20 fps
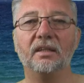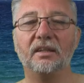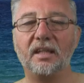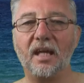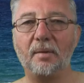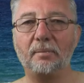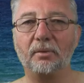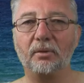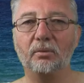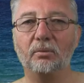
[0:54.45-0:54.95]

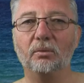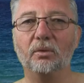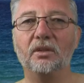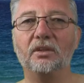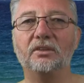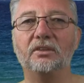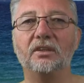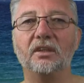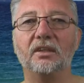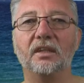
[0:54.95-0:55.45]
capital
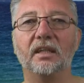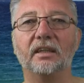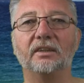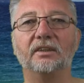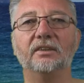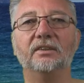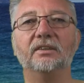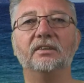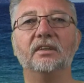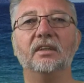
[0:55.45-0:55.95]
works
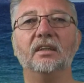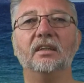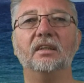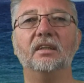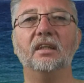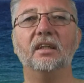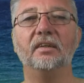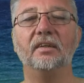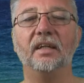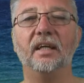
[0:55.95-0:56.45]
deductions
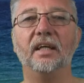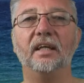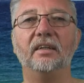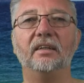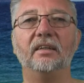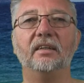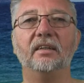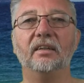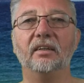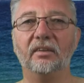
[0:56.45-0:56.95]

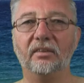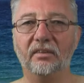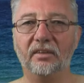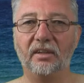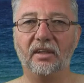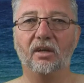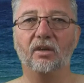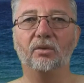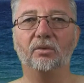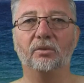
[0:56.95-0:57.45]
than
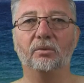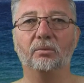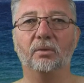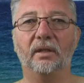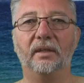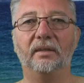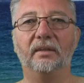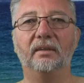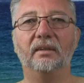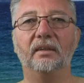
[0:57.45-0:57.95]
the older
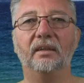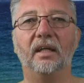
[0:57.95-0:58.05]
one.